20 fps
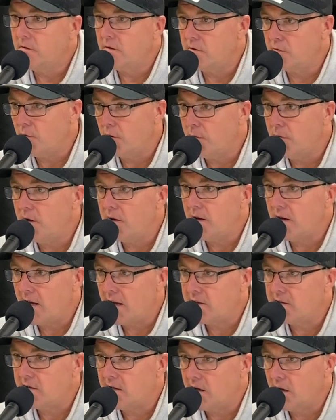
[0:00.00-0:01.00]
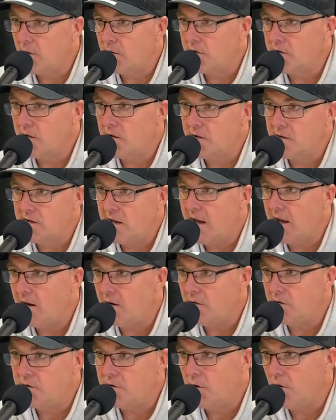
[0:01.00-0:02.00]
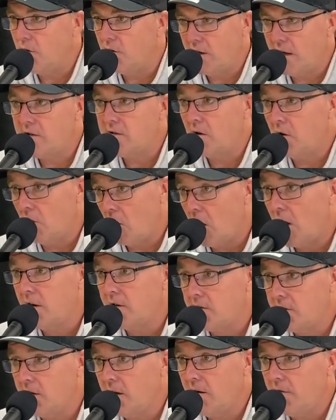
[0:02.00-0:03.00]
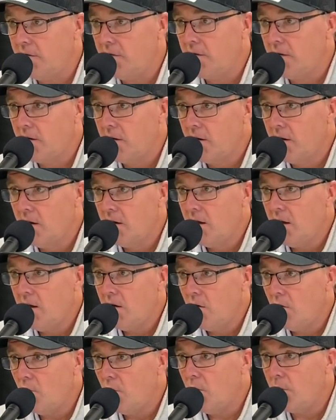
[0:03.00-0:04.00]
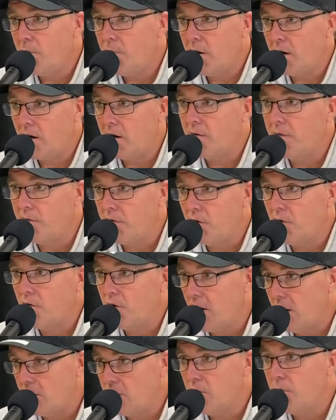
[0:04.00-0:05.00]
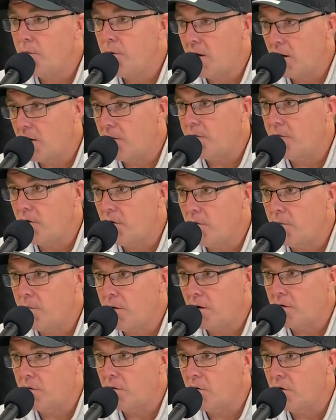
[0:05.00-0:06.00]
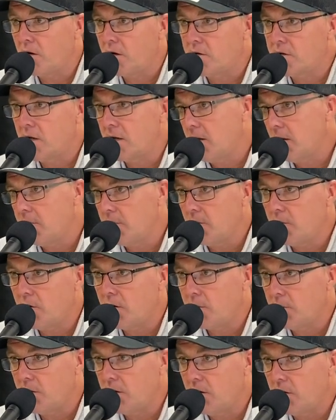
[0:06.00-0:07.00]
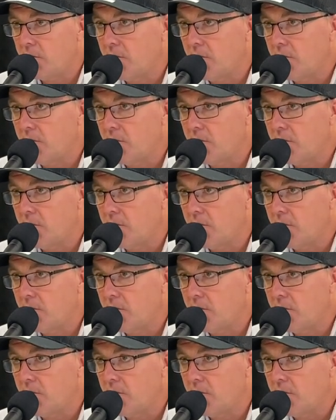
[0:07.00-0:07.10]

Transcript: is would be the next thing I would say is angle. So that's a lot of stuff. Yeah, I'm gonna we'll pick, pick, pick a few. A yeah, bit. you pick yeah. a few, pick through it because I, I, mean we could be here